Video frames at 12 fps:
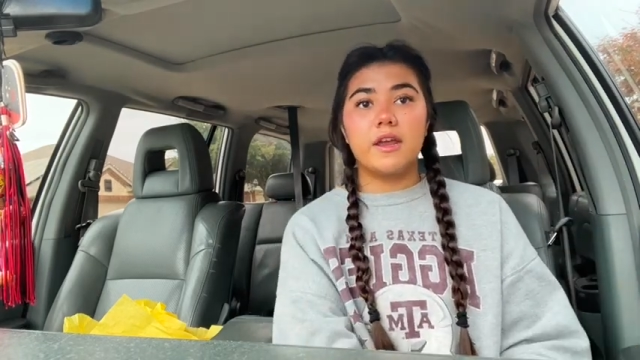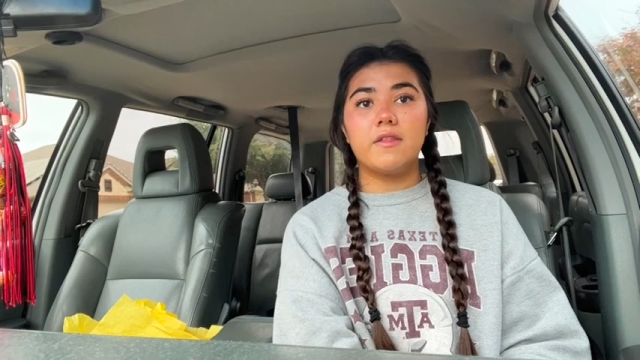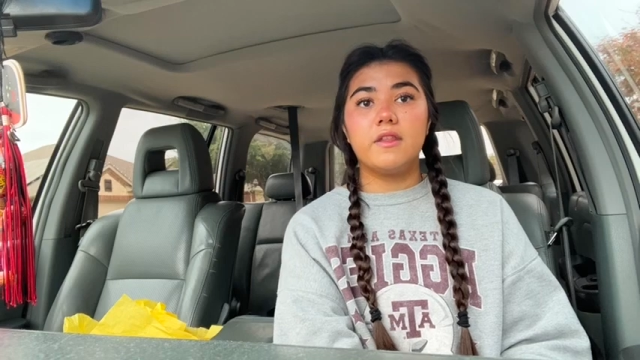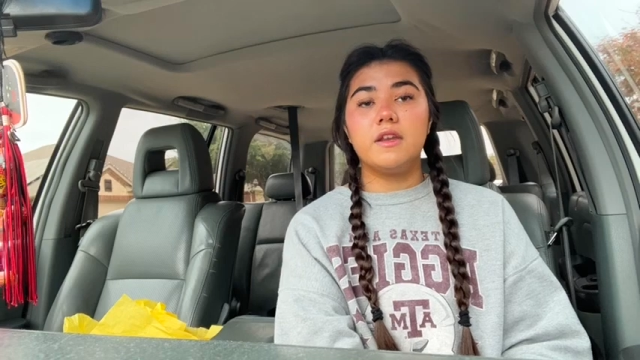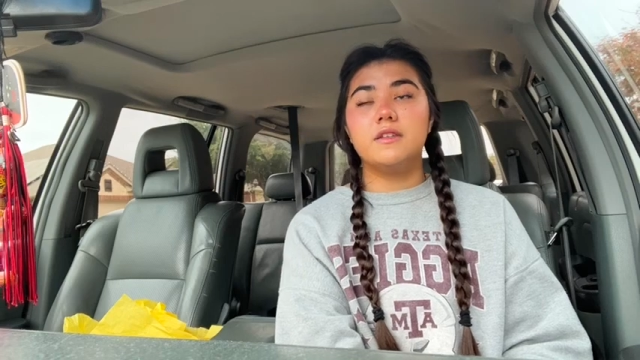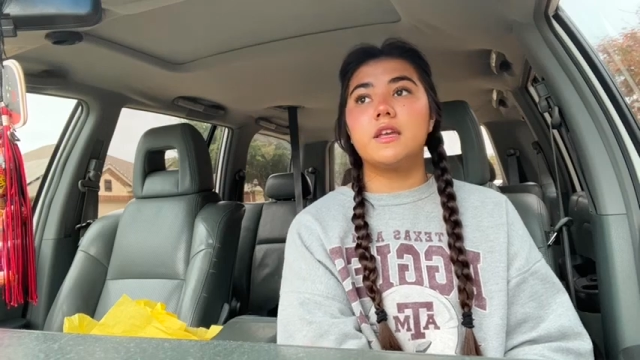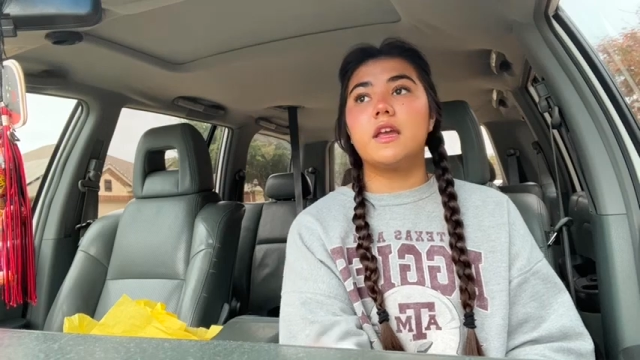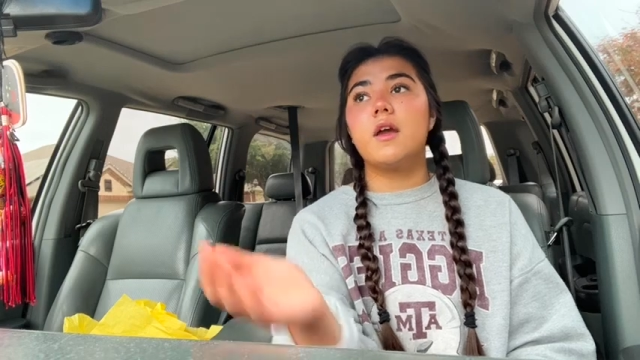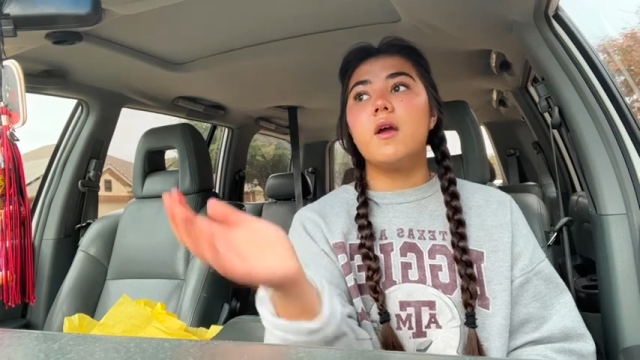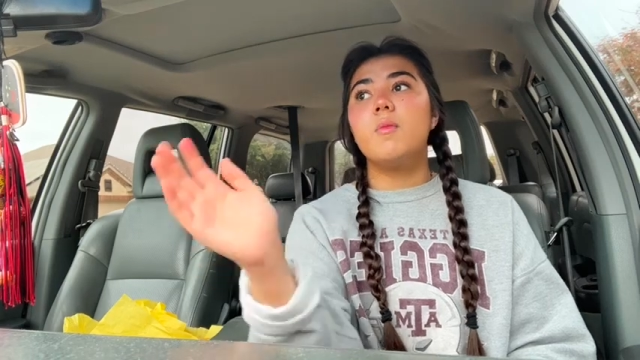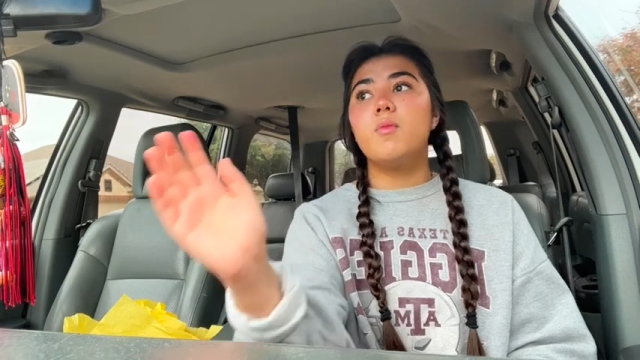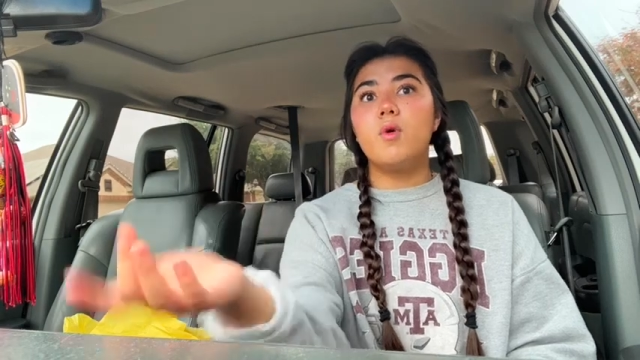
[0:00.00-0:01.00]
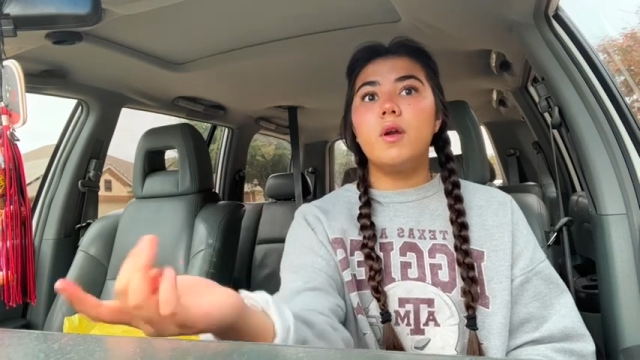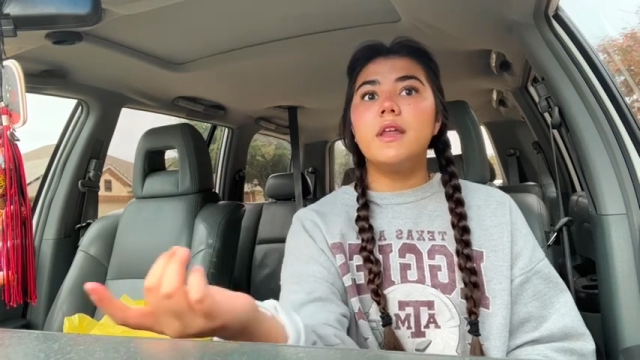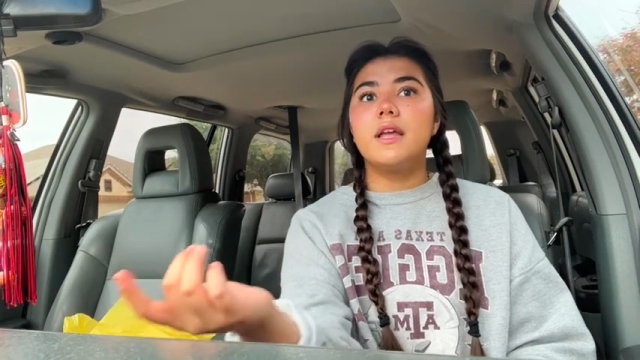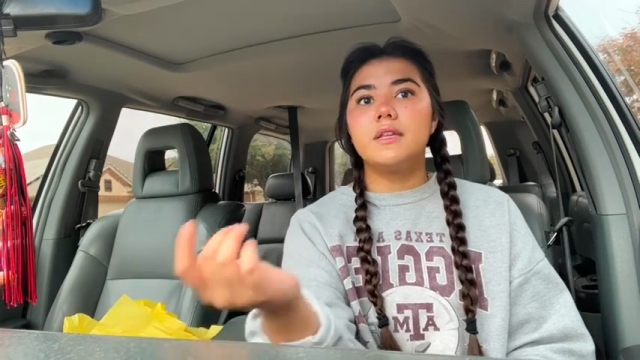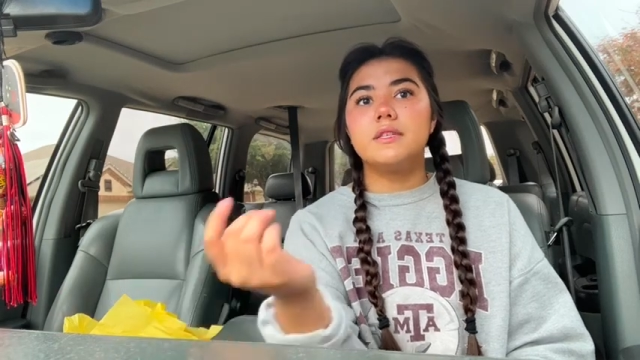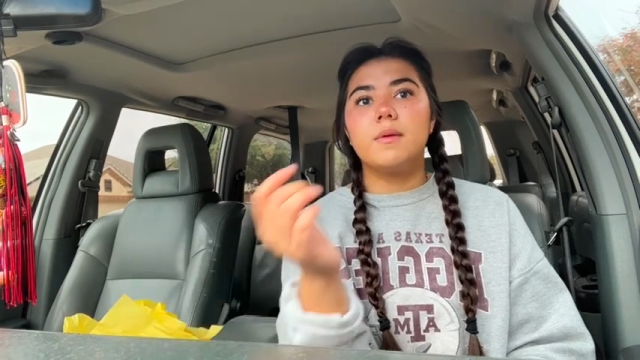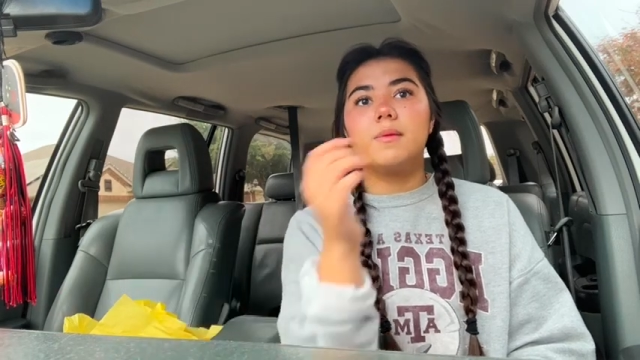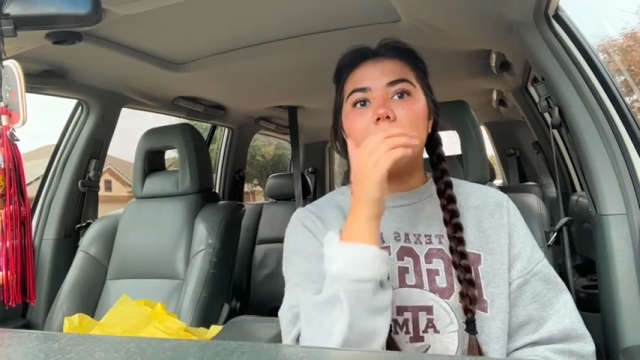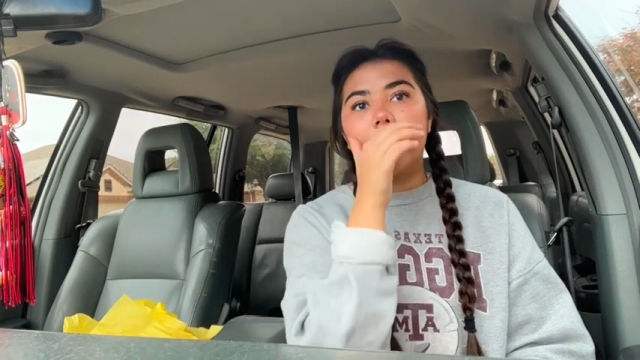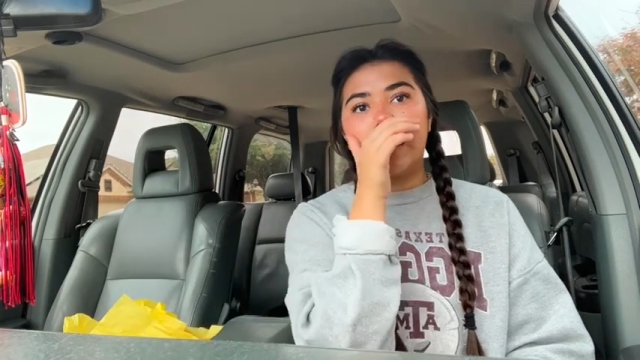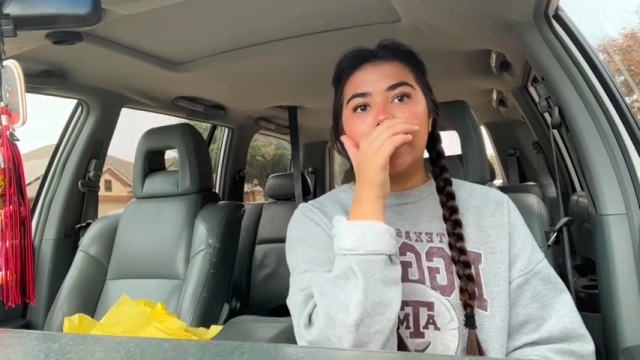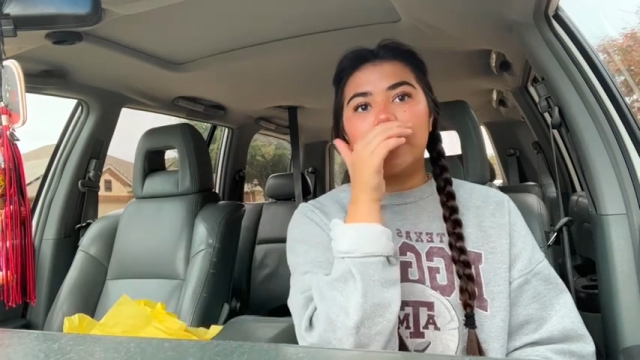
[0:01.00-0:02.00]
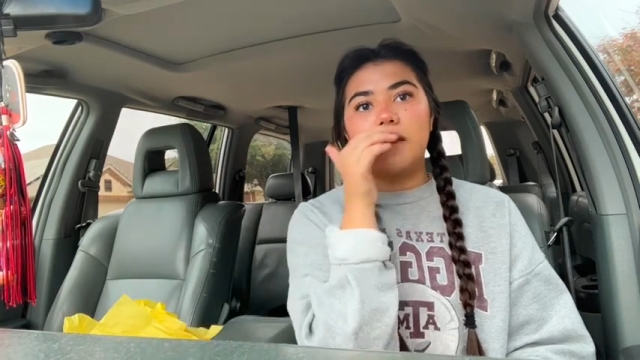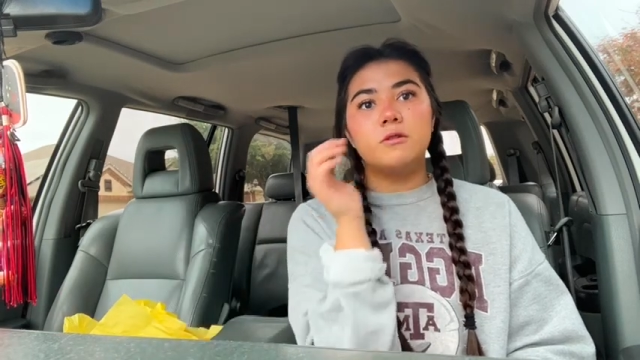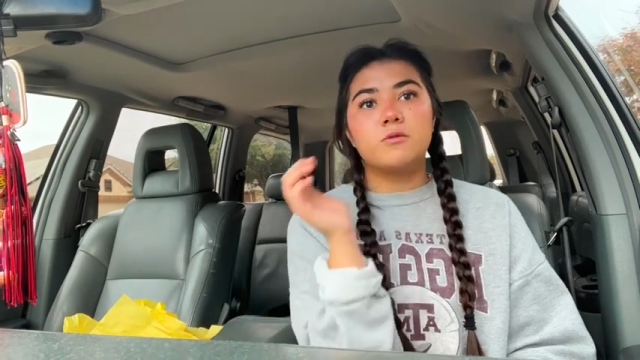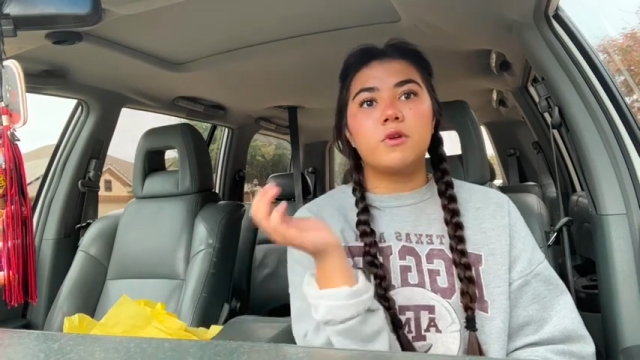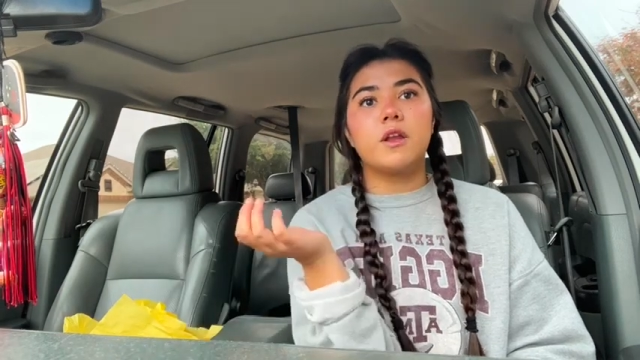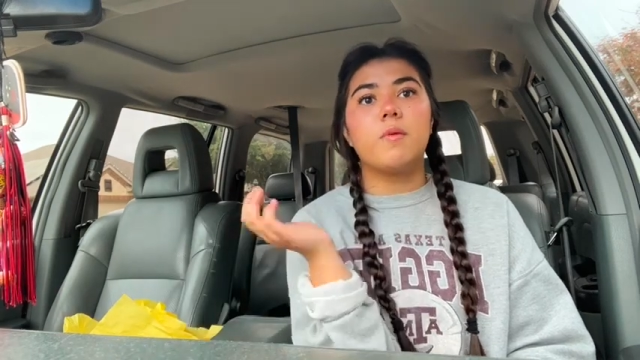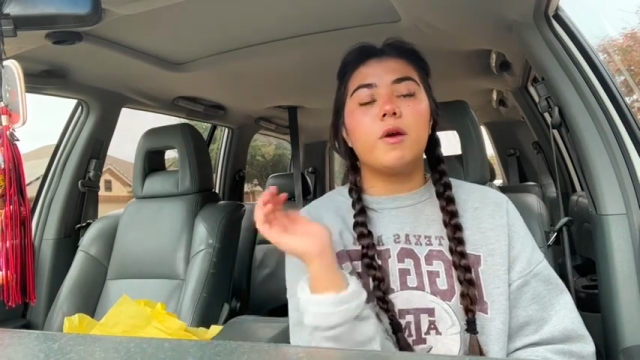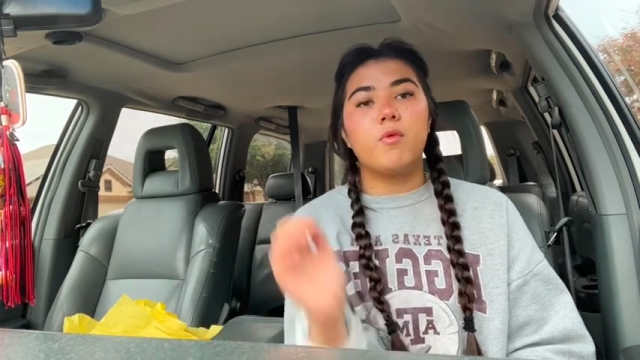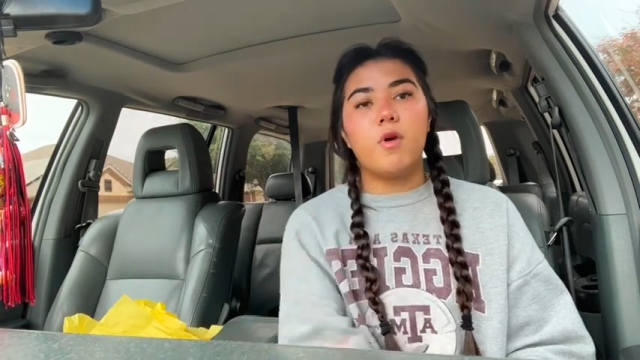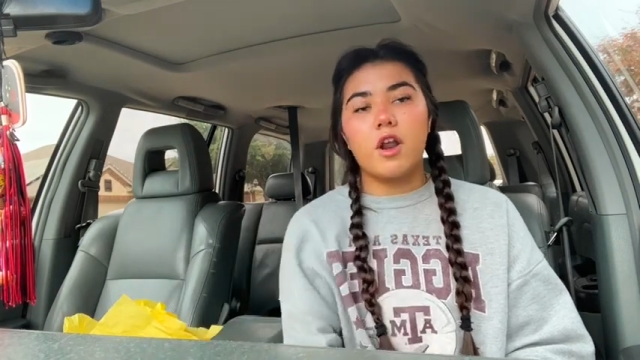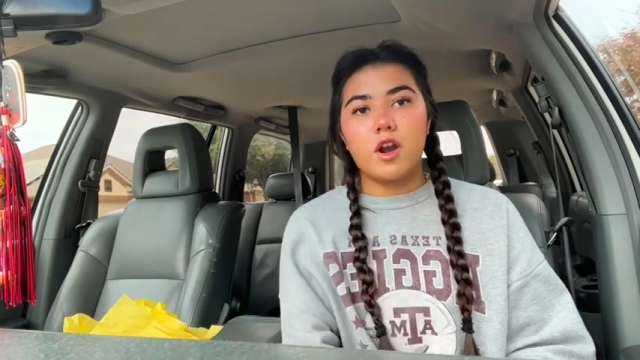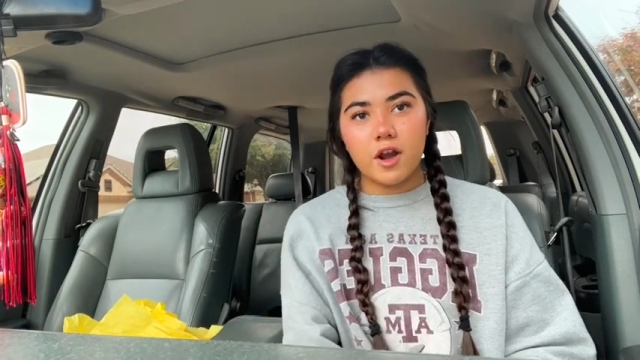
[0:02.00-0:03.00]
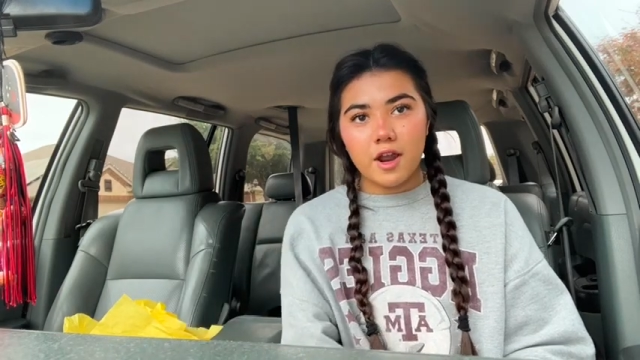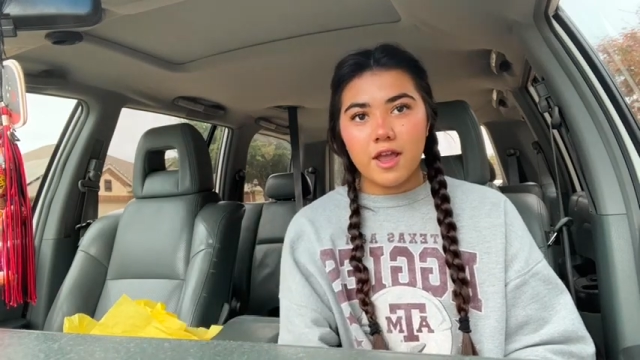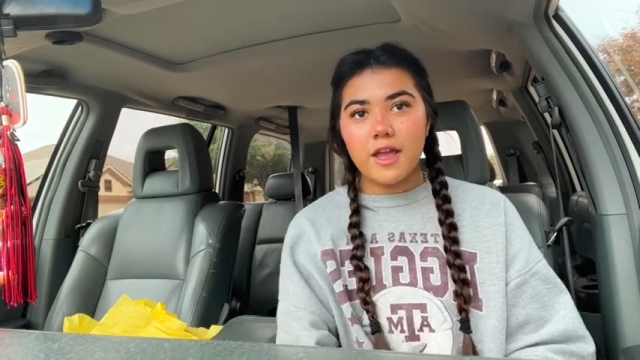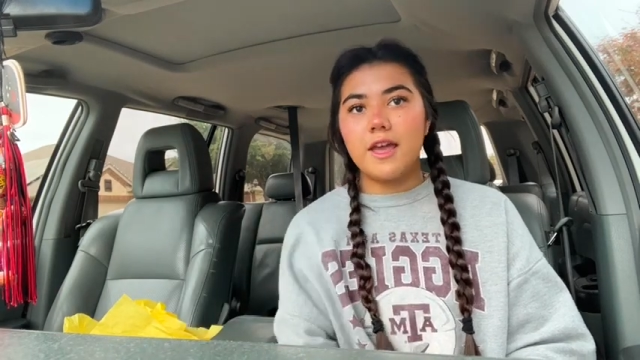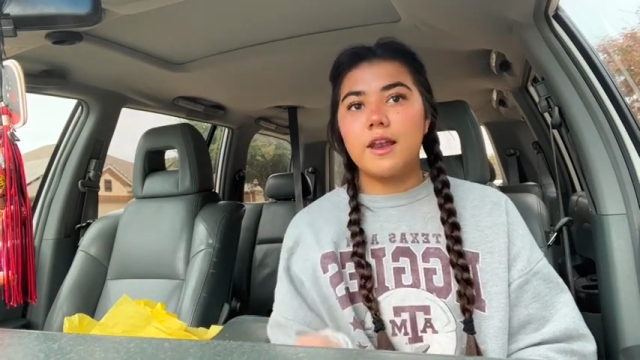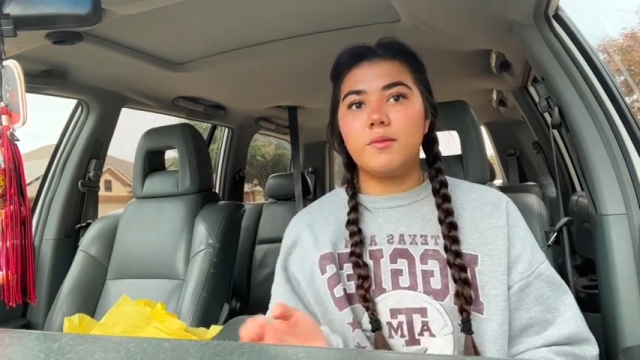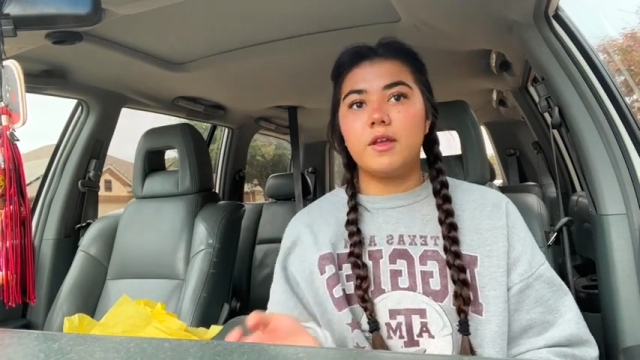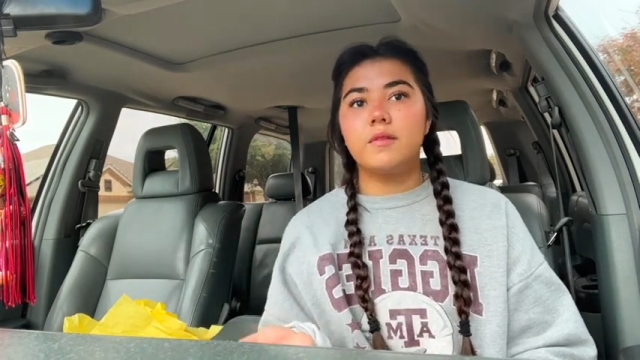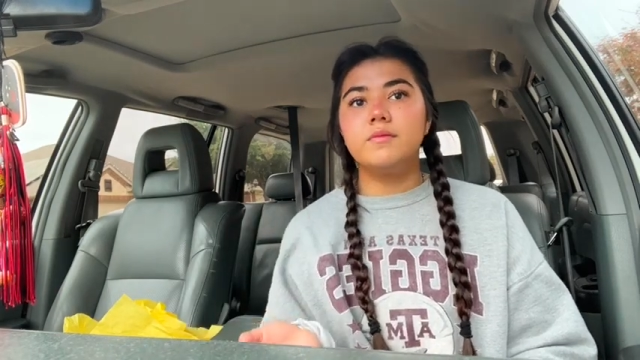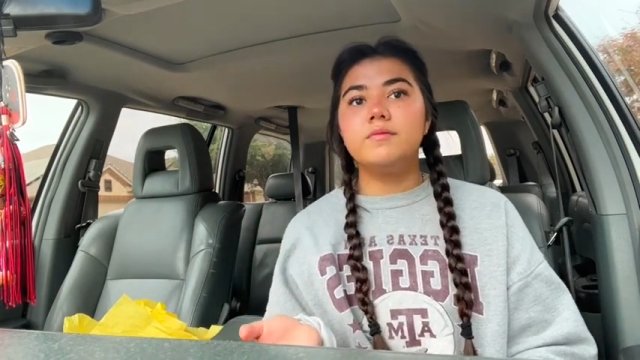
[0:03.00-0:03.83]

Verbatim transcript: And then he's like pointing at something, and I thought he was pointing at my water. And I'm like,